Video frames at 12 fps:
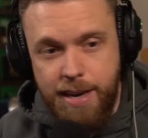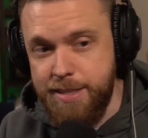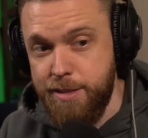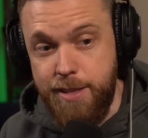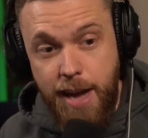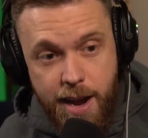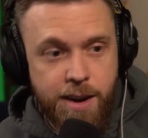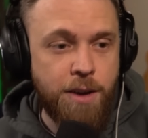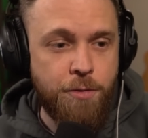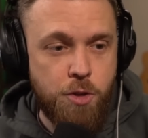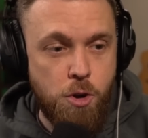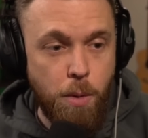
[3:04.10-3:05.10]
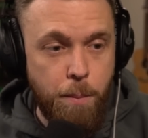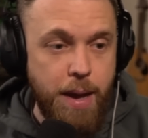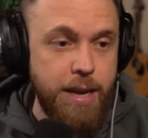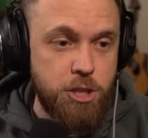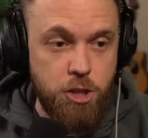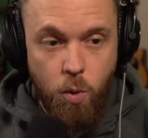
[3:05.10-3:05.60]
it's not enough thermal
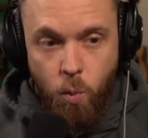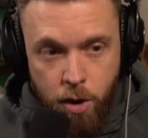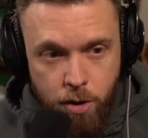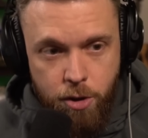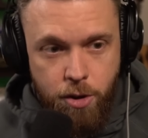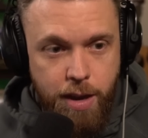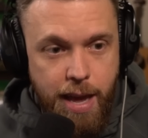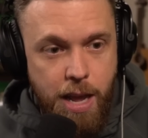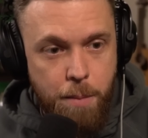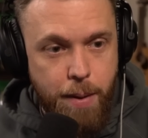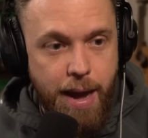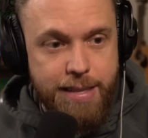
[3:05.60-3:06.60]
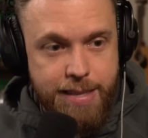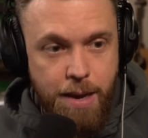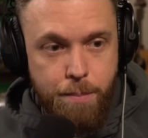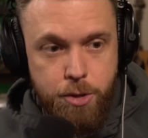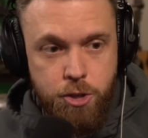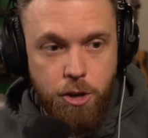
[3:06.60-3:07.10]
paste. No wonder you're getting bad
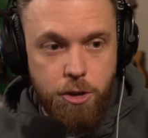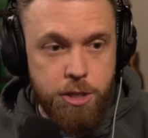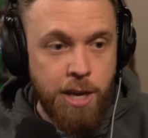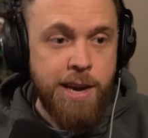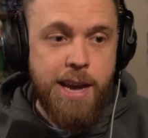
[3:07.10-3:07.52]
temperatures.